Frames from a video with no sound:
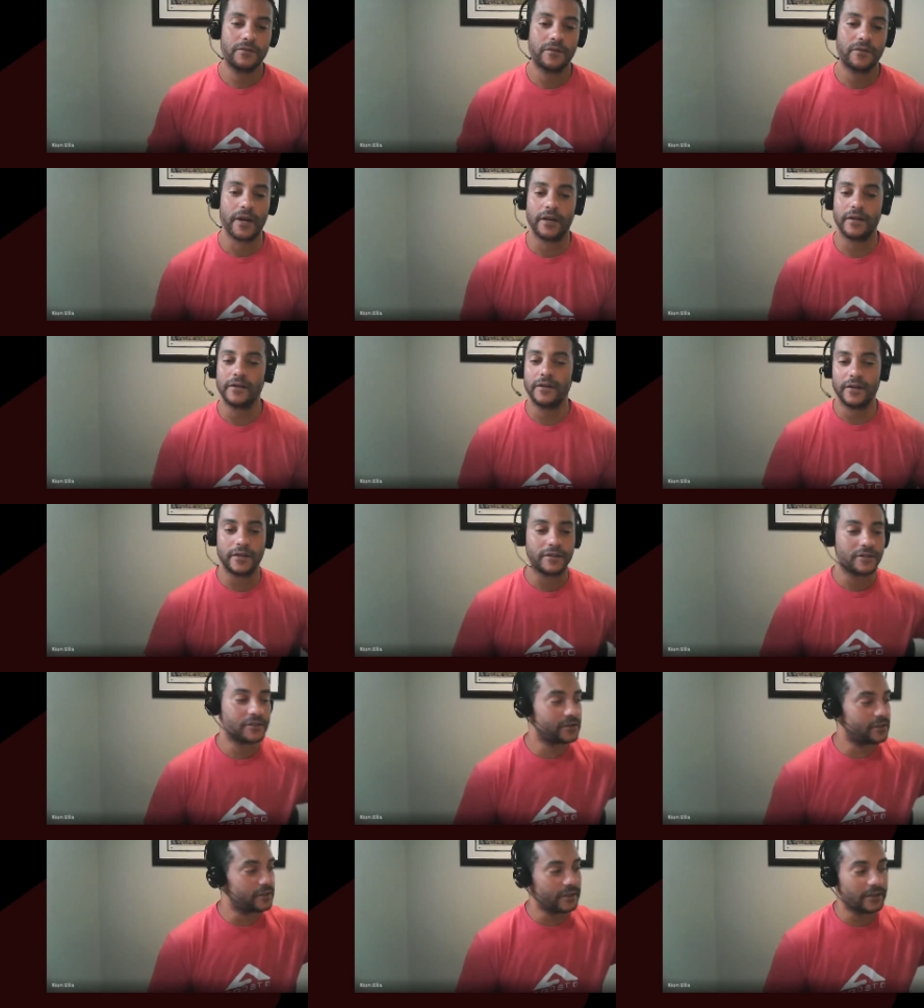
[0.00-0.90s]
Right?
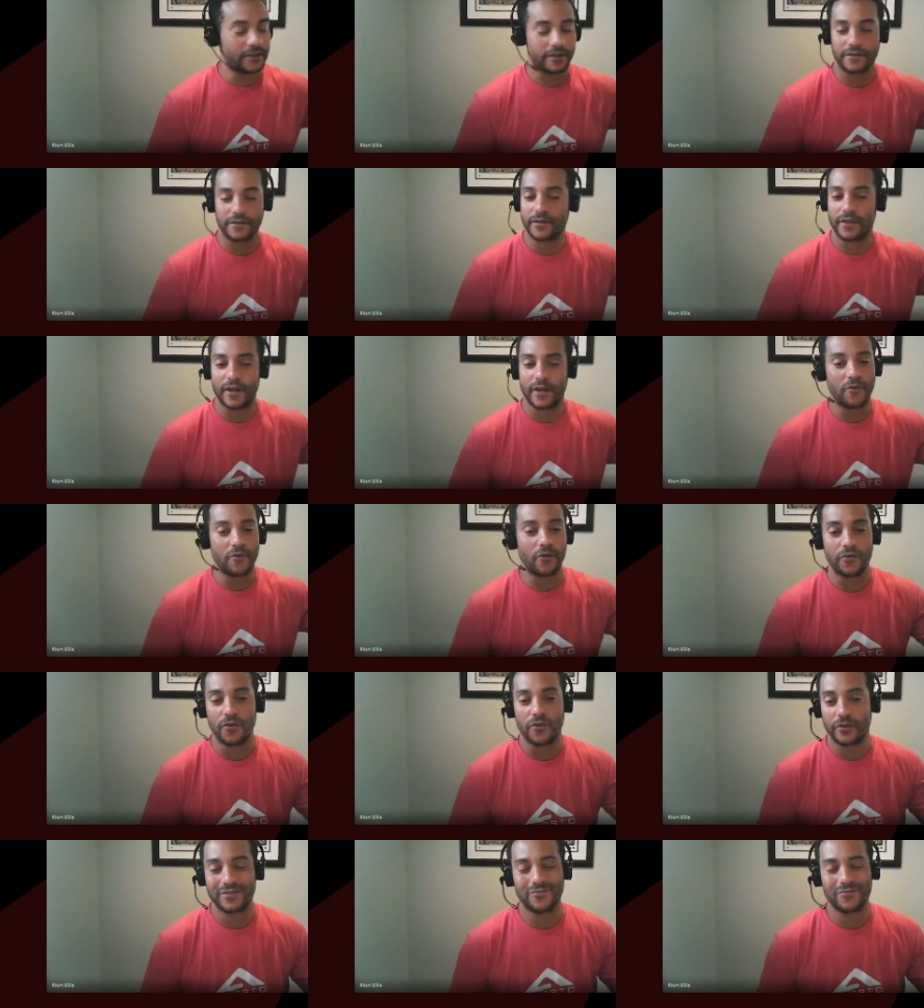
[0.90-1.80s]
It's they won't
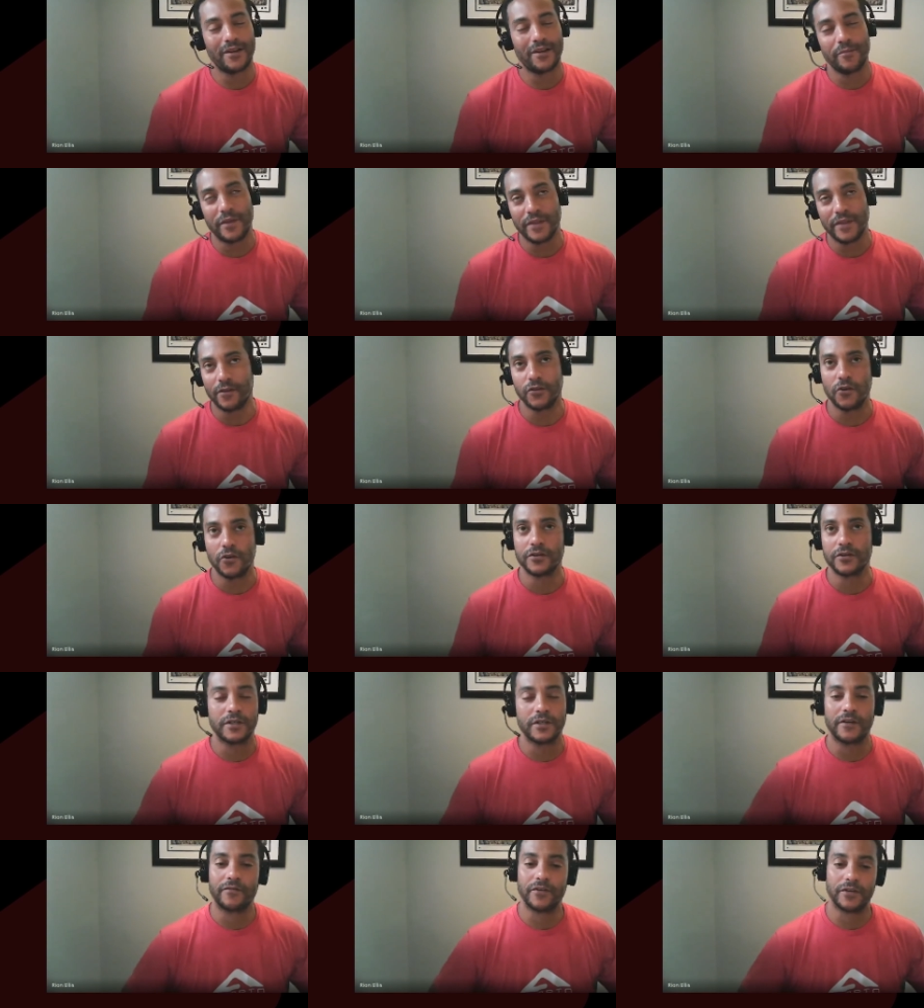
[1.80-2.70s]
notice. Well, I mean, they'll notice
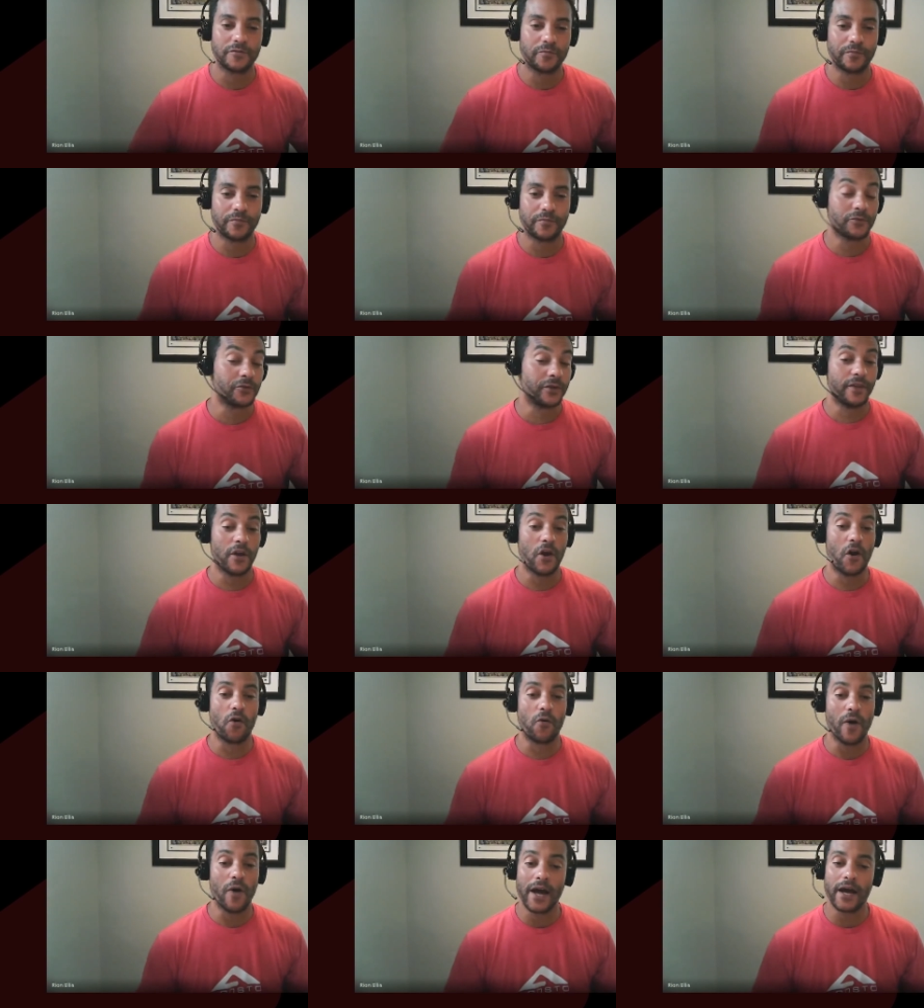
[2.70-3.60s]
the difference between the
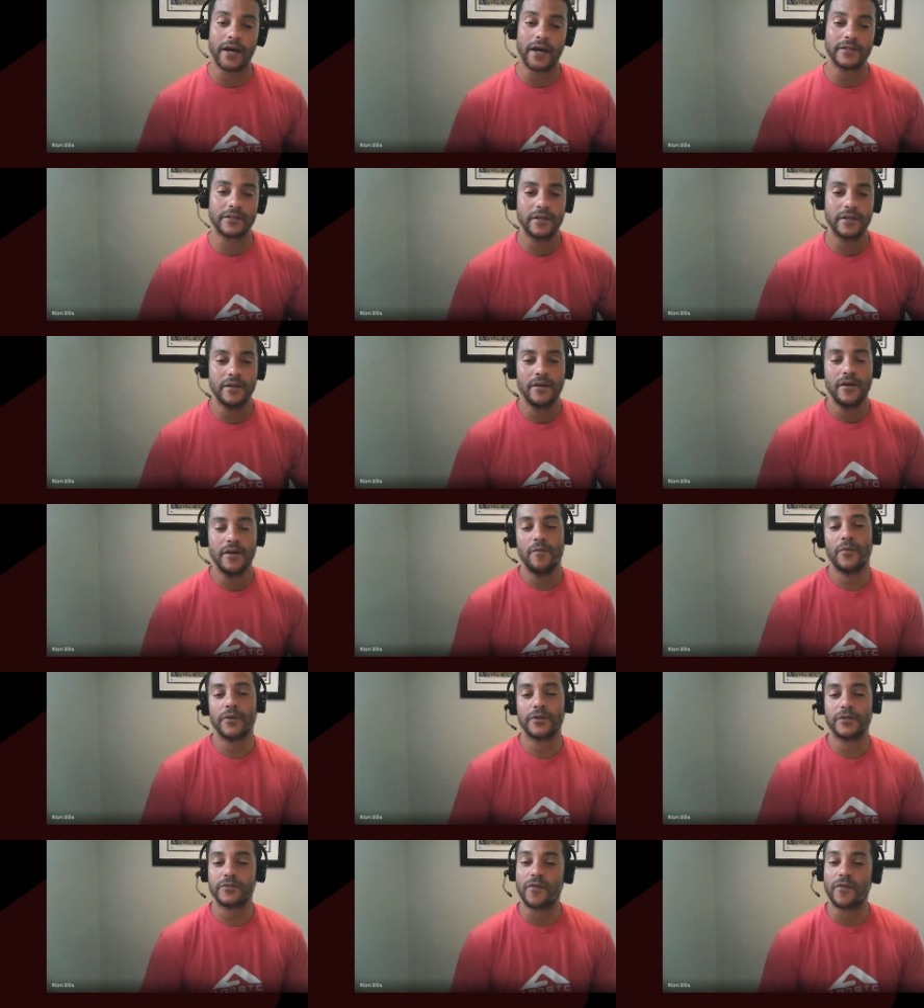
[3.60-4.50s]
OS,
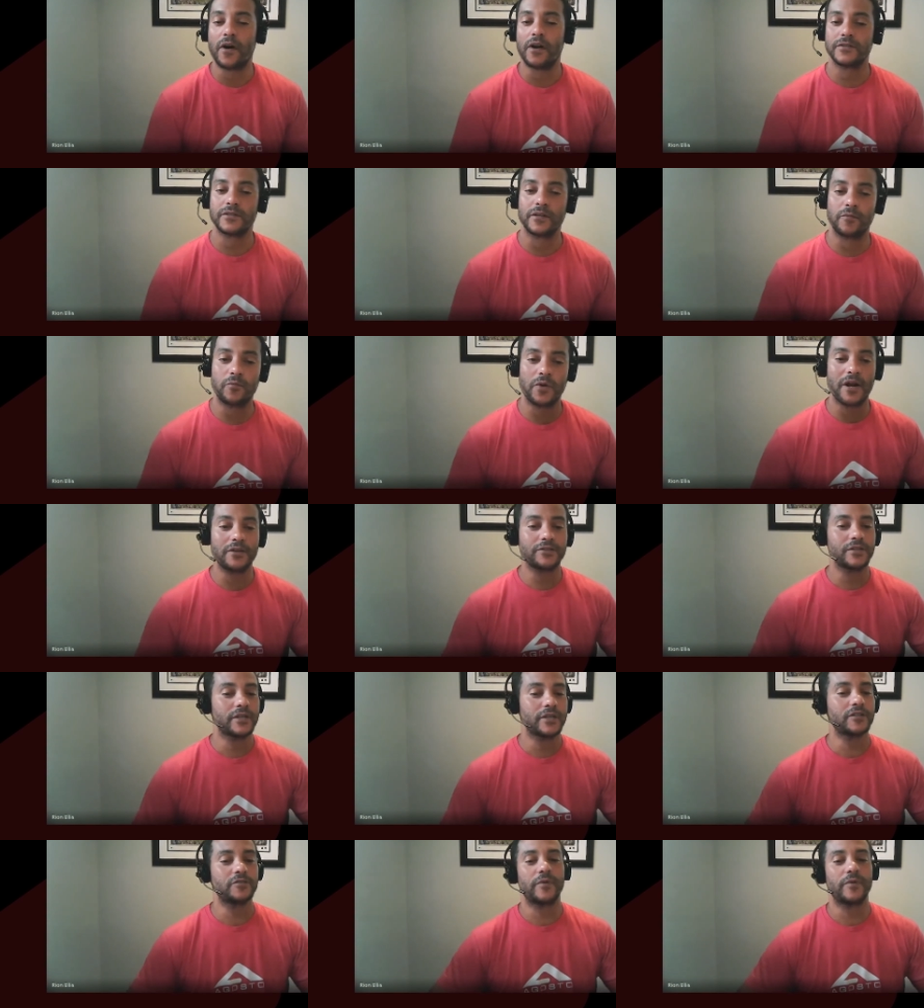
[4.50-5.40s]
but as far as their
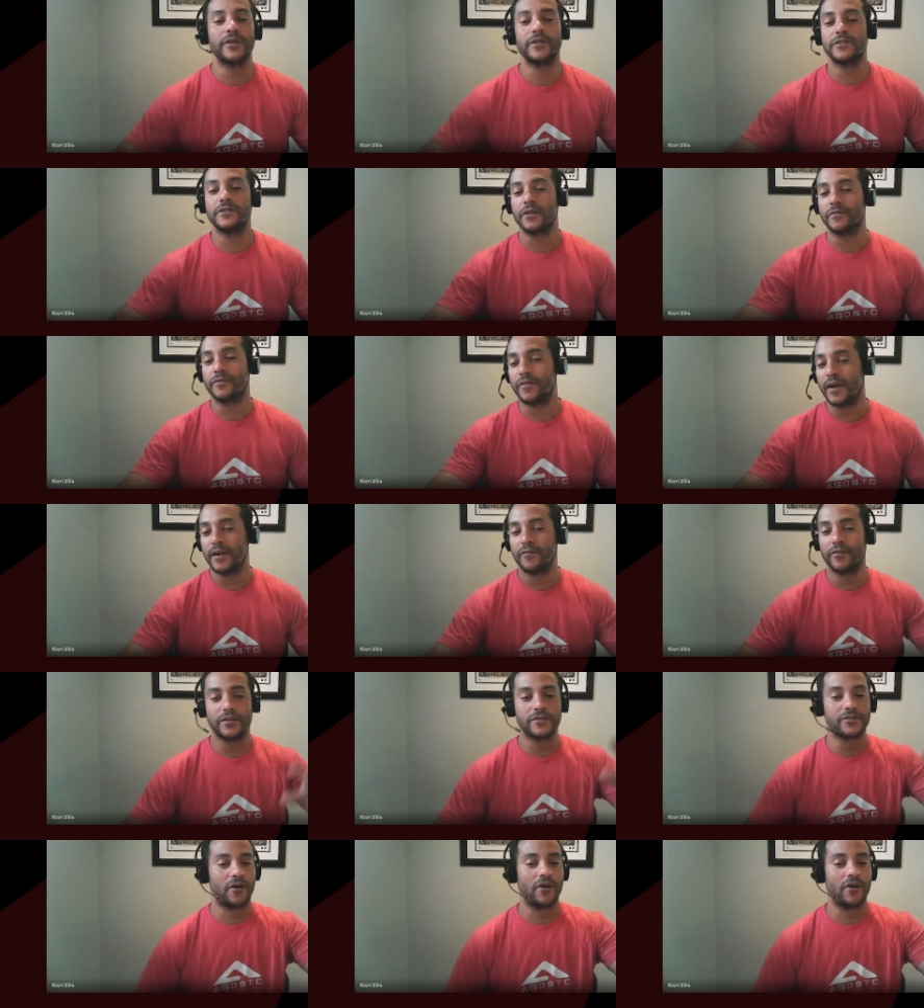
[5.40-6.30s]
browsing experience, their
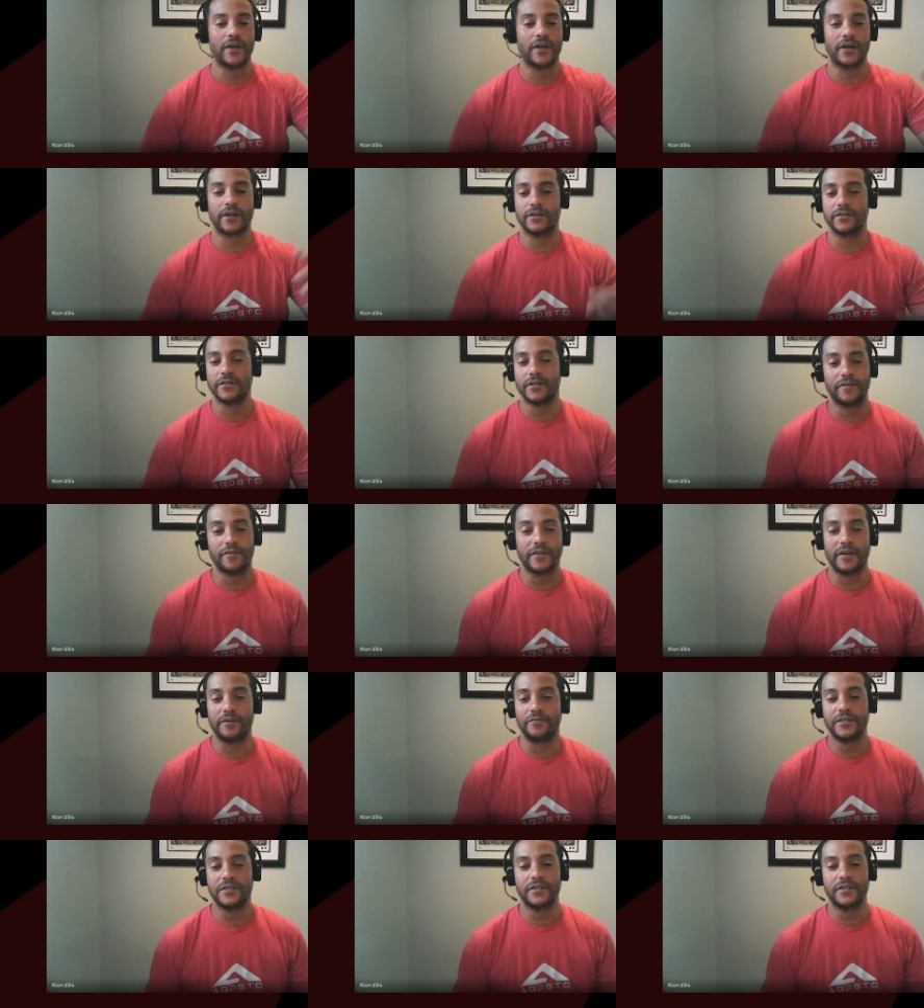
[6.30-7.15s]
favorites, all that good stuff that they have